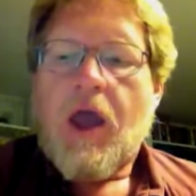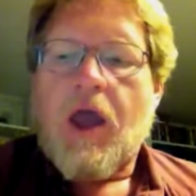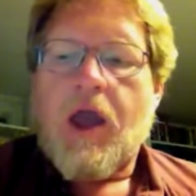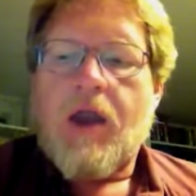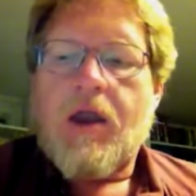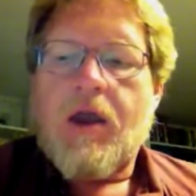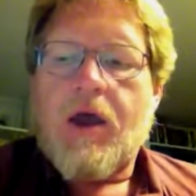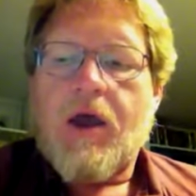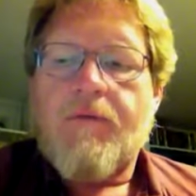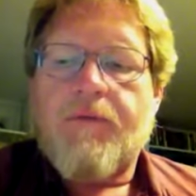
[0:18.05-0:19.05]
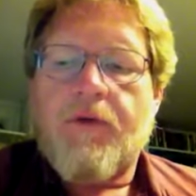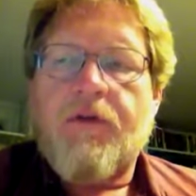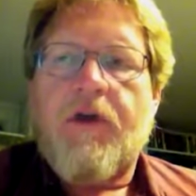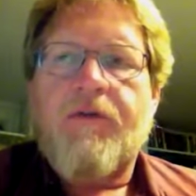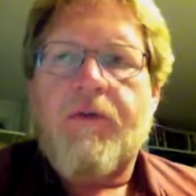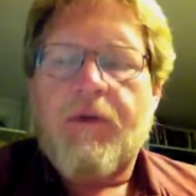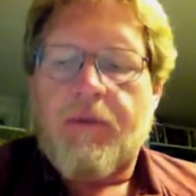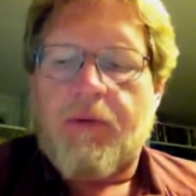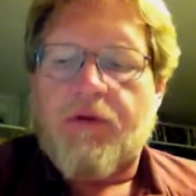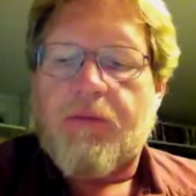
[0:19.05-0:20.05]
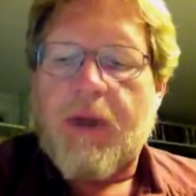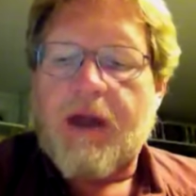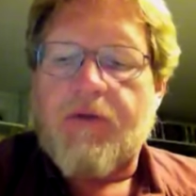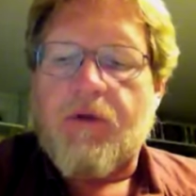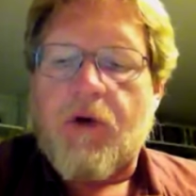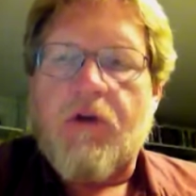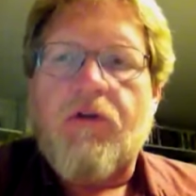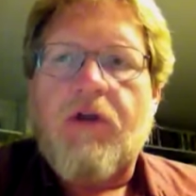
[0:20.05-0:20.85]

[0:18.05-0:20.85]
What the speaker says: And first off, to give you a perspective on it,